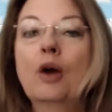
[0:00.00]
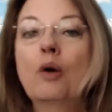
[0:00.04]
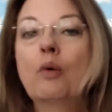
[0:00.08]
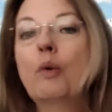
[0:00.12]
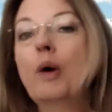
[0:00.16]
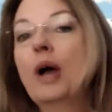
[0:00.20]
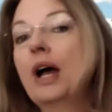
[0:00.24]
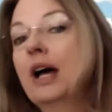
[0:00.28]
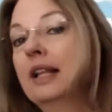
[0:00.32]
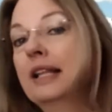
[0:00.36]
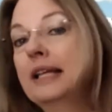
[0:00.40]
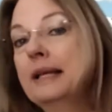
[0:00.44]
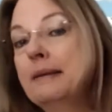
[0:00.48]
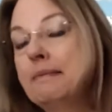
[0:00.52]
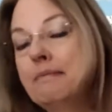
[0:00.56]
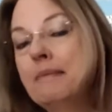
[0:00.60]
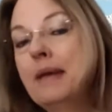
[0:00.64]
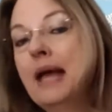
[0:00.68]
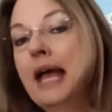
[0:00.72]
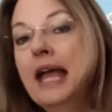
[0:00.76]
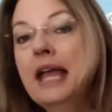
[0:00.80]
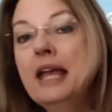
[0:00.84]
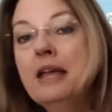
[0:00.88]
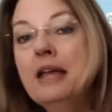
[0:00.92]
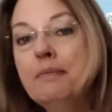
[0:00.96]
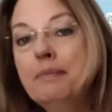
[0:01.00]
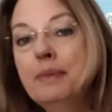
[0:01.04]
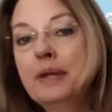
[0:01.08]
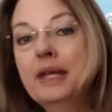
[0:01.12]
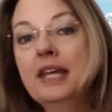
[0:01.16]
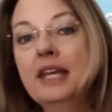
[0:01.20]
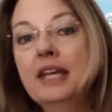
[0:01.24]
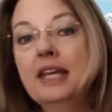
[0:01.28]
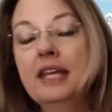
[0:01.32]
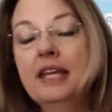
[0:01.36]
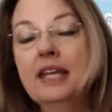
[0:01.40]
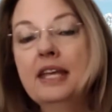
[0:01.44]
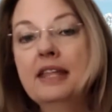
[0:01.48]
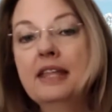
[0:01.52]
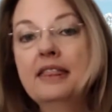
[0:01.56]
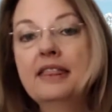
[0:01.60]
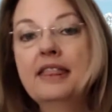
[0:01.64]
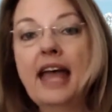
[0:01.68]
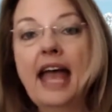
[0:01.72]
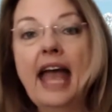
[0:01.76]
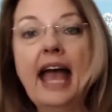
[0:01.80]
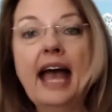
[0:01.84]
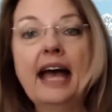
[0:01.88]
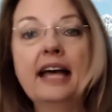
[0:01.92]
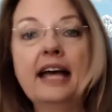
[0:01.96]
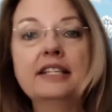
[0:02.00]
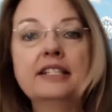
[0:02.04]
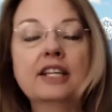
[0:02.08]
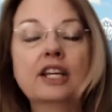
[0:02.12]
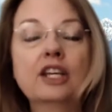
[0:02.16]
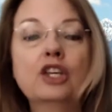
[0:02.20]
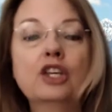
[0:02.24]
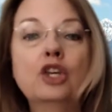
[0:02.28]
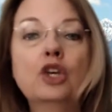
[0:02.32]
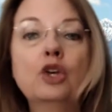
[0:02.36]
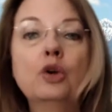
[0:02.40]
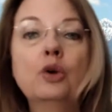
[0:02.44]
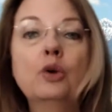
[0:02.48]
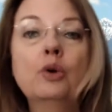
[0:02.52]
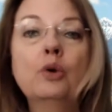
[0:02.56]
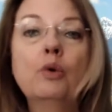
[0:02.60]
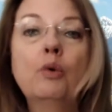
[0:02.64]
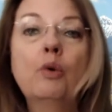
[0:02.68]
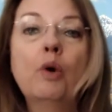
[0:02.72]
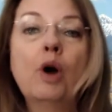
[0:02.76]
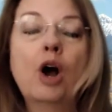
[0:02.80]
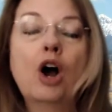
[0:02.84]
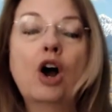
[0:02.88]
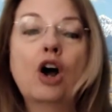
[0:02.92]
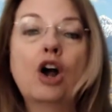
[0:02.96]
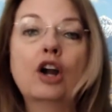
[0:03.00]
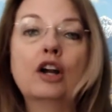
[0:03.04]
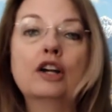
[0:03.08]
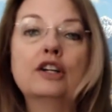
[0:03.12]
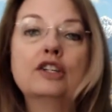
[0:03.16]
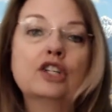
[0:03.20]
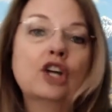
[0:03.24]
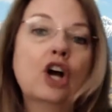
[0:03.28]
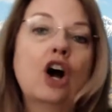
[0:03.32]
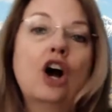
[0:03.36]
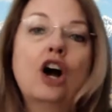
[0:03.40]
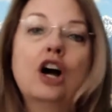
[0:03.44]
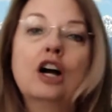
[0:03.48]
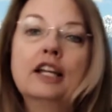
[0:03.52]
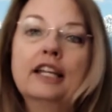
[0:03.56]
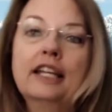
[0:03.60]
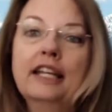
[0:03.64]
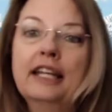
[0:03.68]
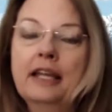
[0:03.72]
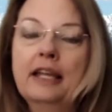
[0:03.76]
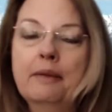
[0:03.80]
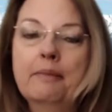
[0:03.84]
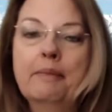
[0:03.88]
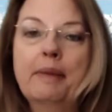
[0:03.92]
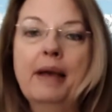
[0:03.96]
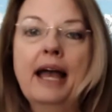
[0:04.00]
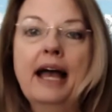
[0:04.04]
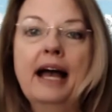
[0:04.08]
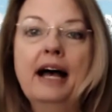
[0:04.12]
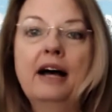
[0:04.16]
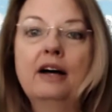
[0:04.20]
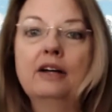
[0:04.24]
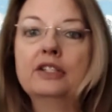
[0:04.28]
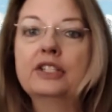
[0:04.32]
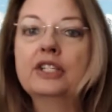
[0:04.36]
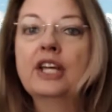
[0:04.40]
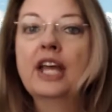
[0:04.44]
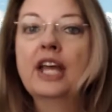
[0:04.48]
Well, it may be that you are talking about